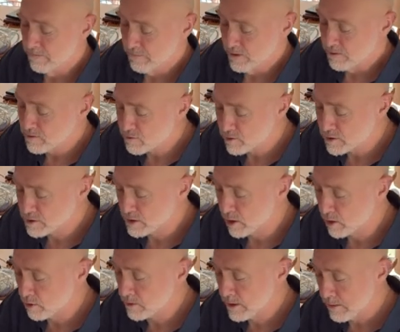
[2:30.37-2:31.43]
through the
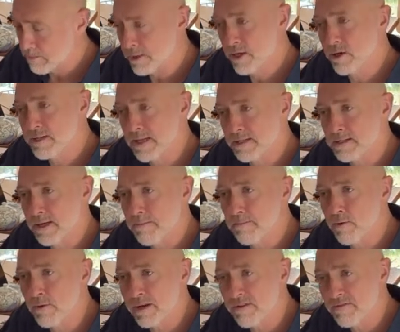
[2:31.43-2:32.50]
sole, because at some
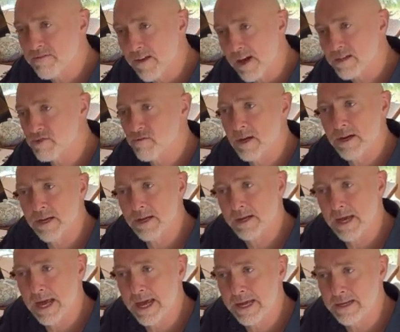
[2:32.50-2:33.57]
point fast running
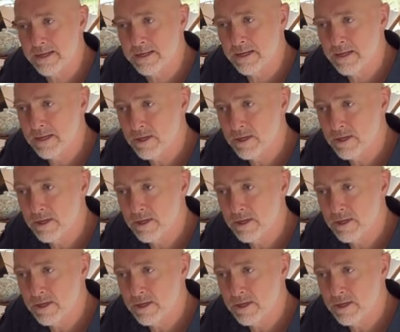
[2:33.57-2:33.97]
and